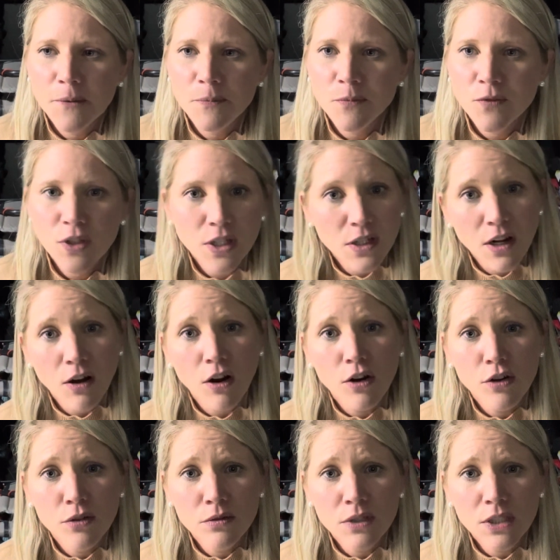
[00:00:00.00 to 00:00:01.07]
figured out our
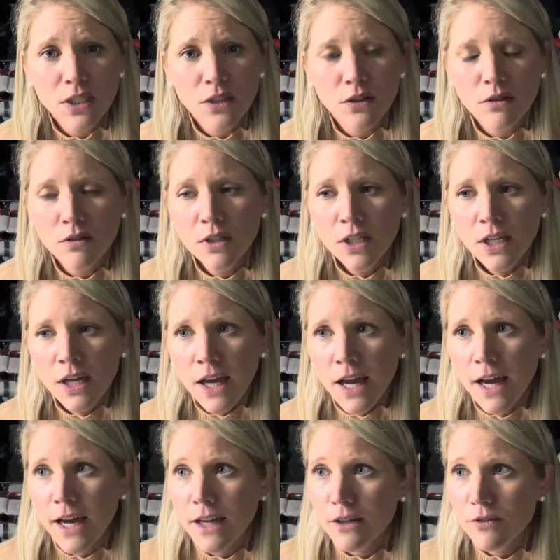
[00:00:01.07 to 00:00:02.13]
own little
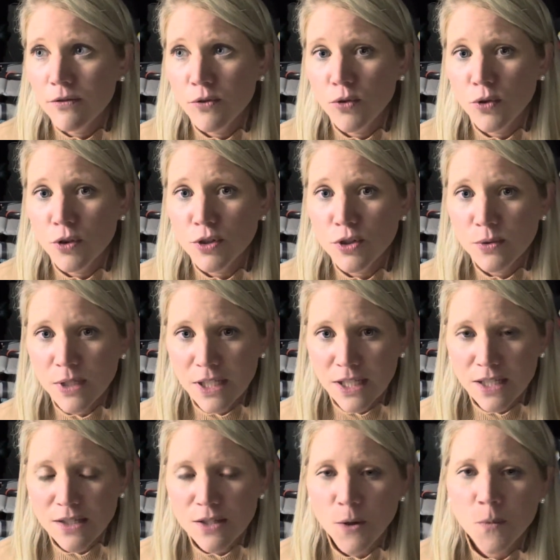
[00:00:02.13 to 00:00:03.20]
hack for doing
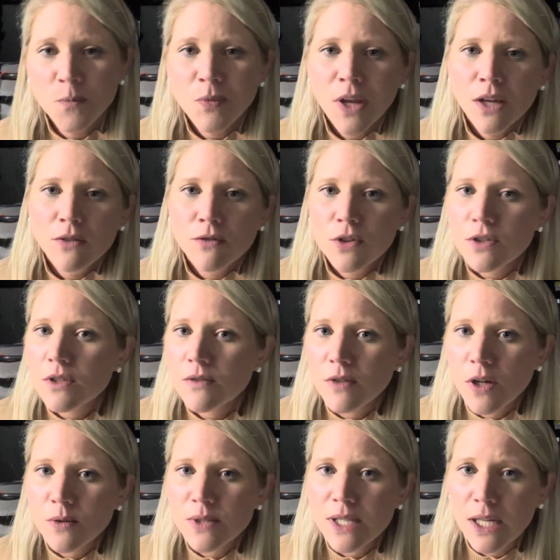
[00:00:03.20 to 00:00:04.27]
this. So first of
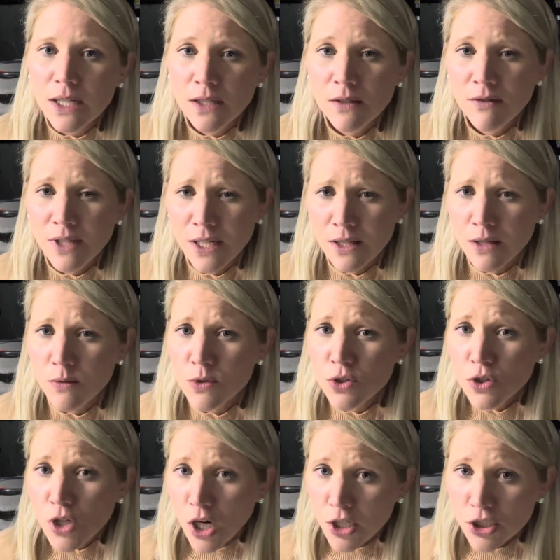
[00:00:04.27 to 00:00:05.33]
all, it was getting a van that was
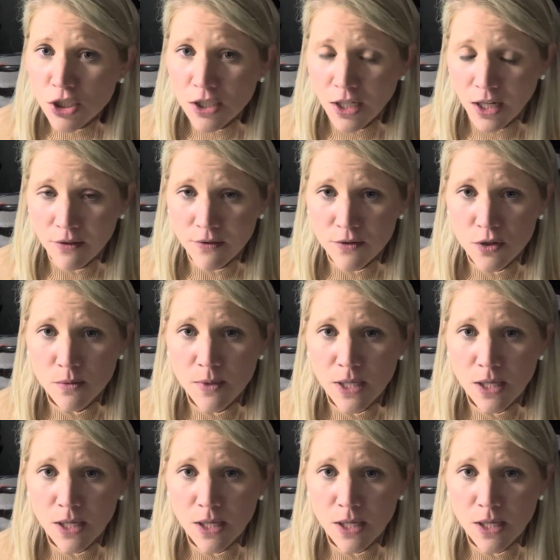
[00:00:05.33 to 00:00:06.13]
large enough to be